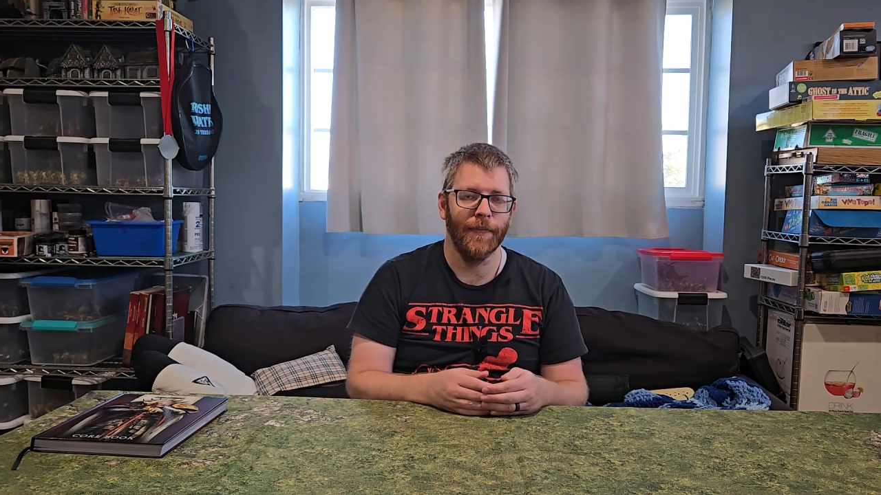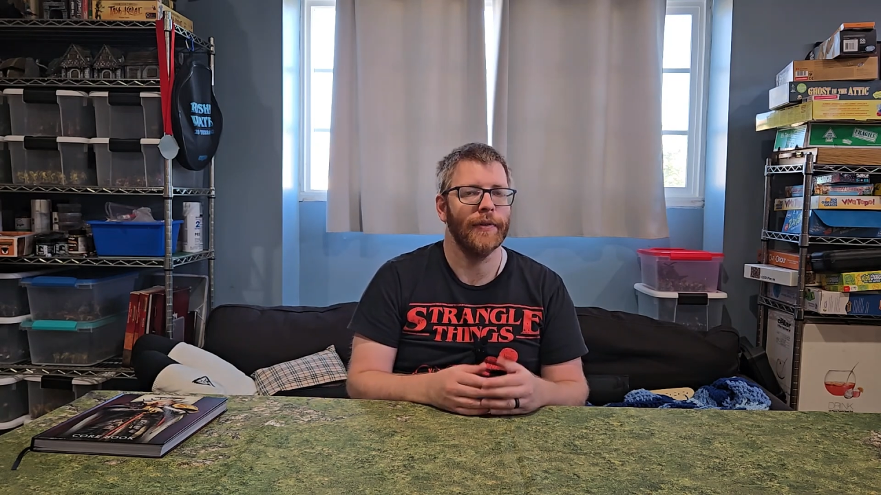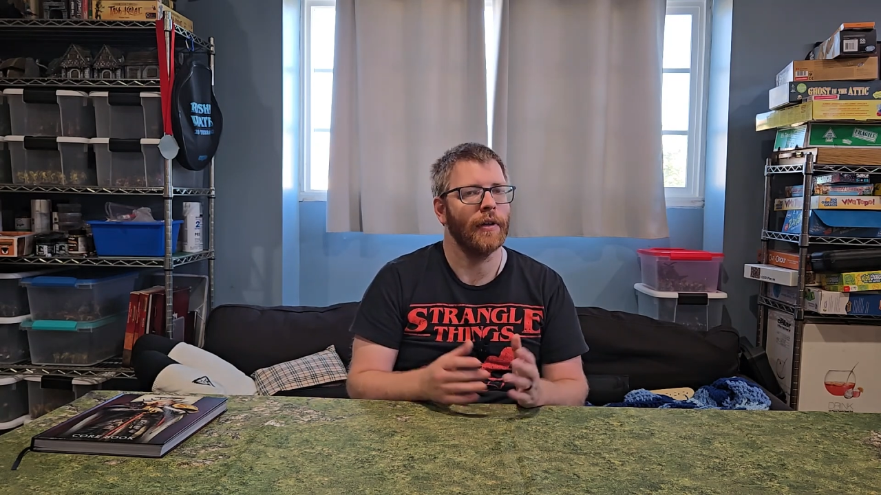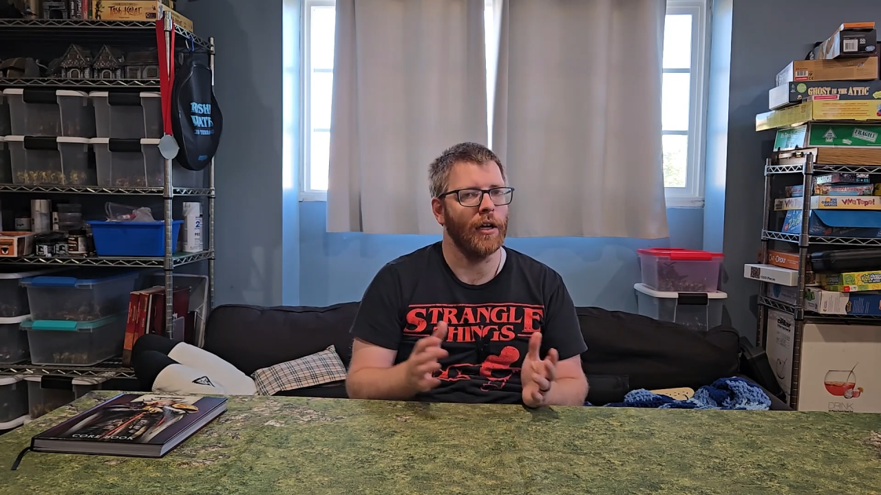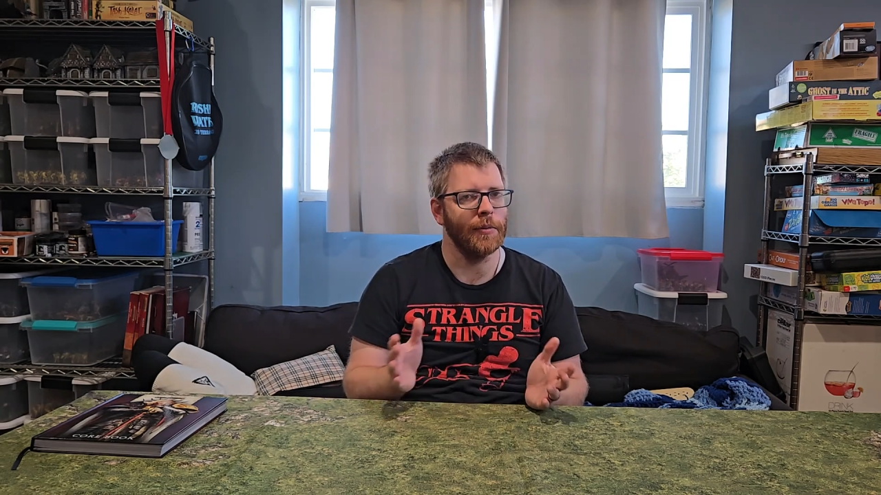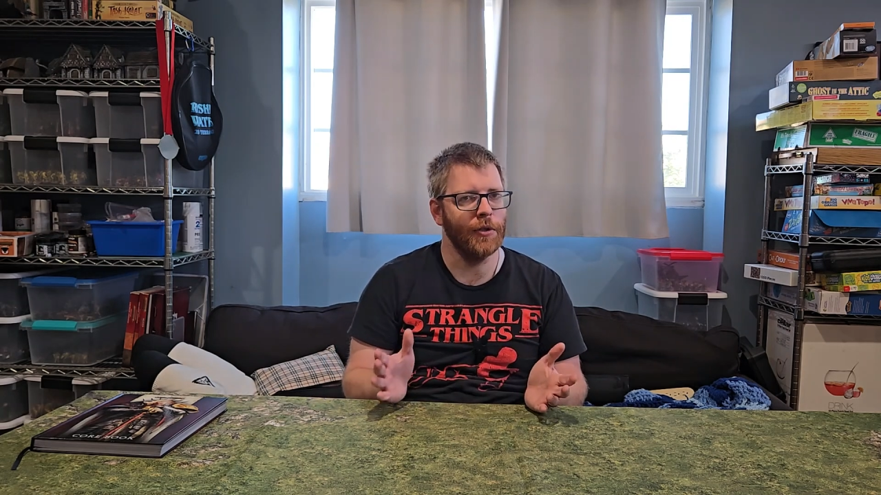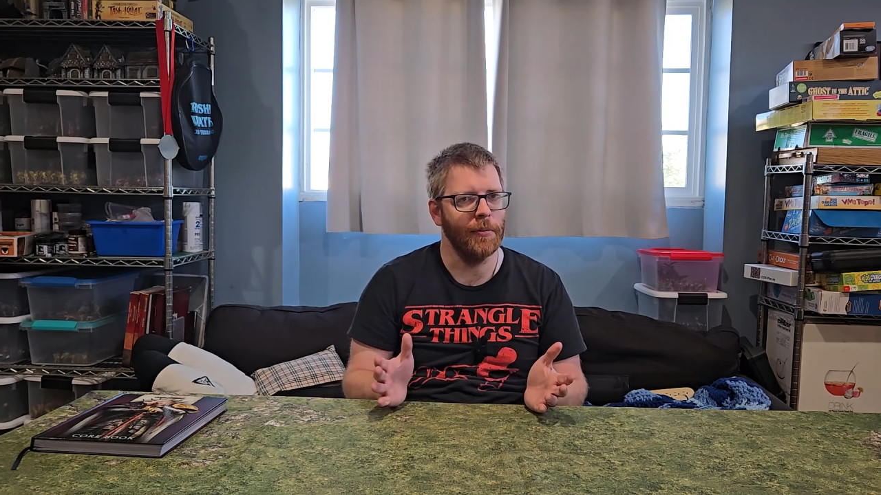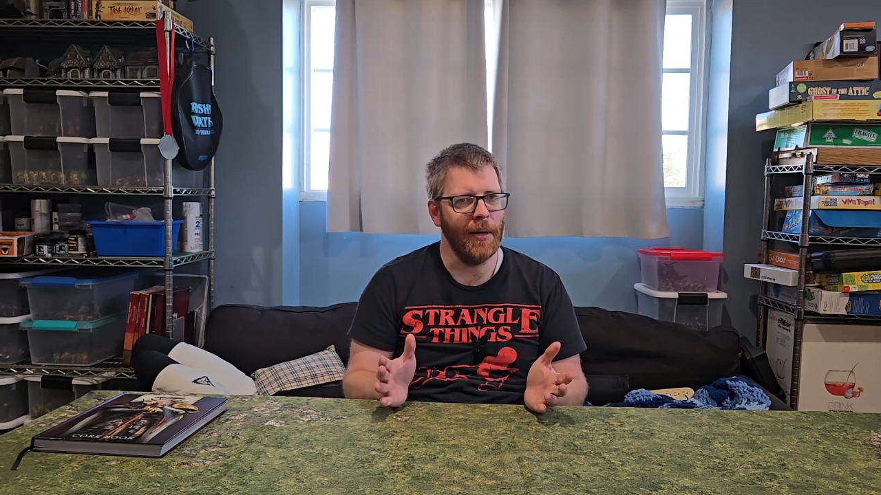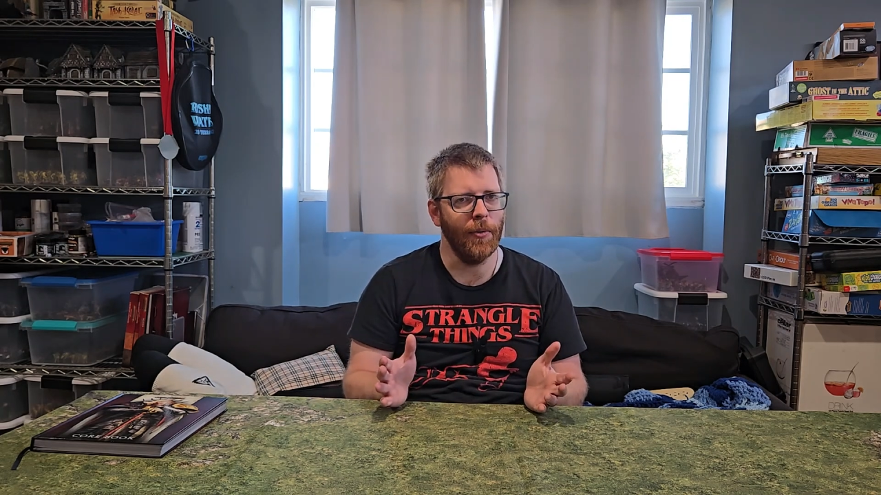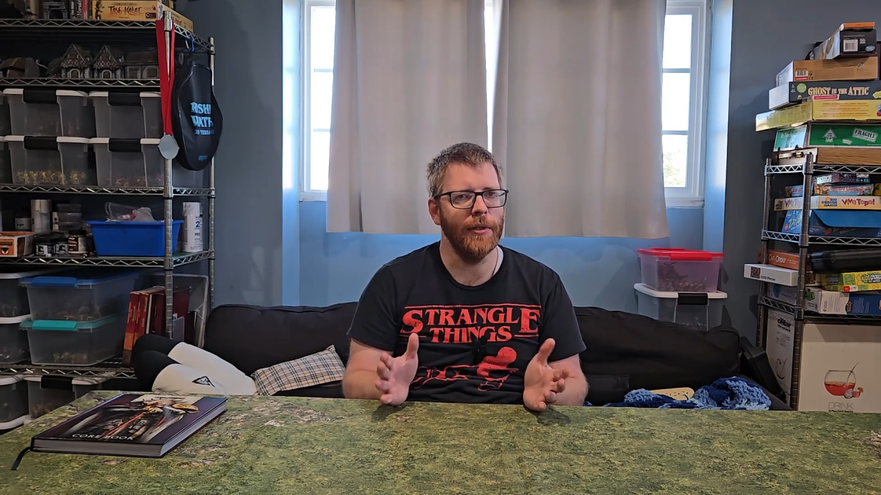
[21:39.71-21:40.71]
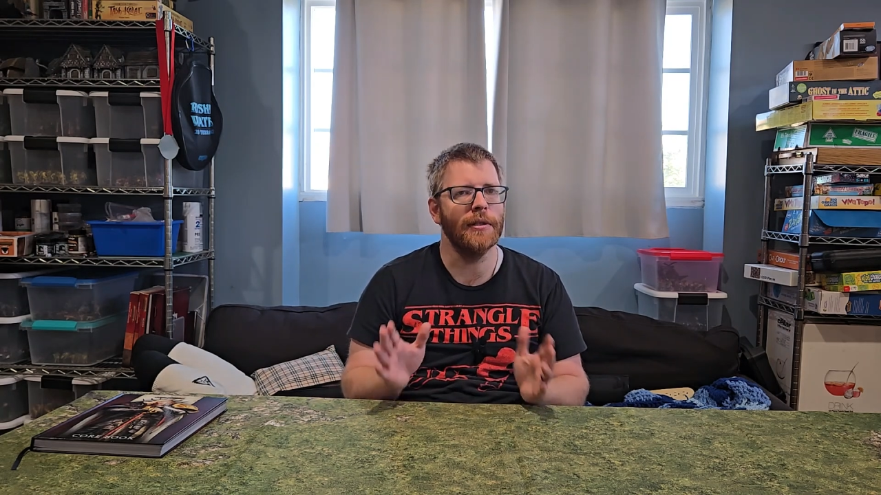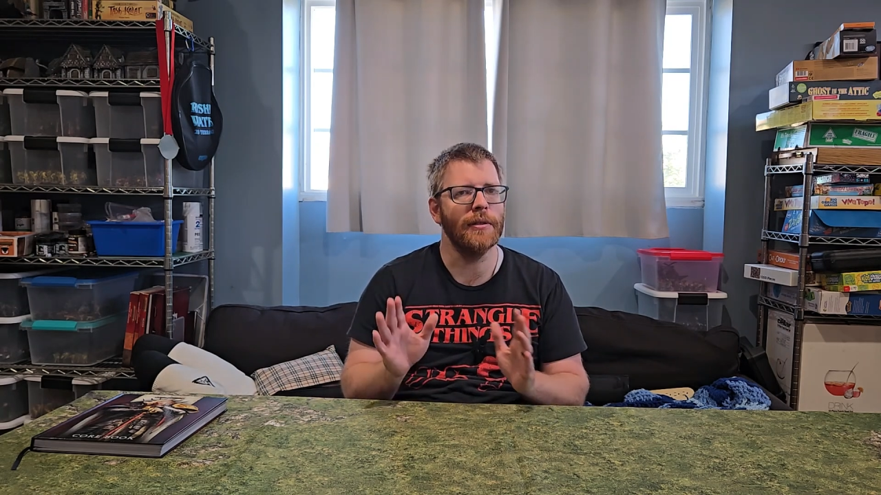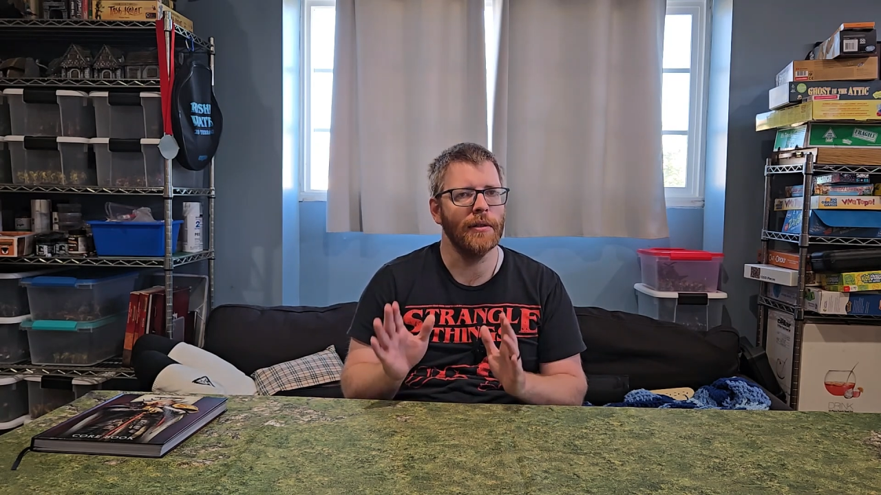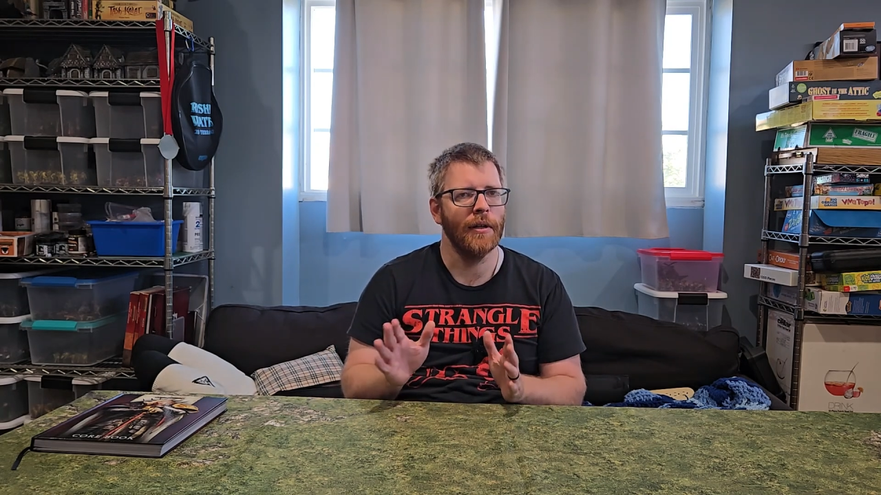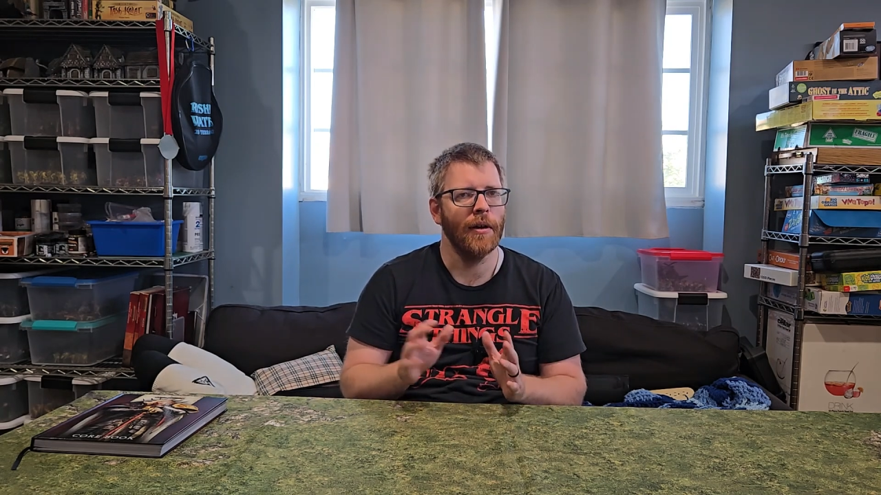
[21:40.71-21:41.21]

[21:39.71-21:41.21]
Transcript: It costs me 2 command points,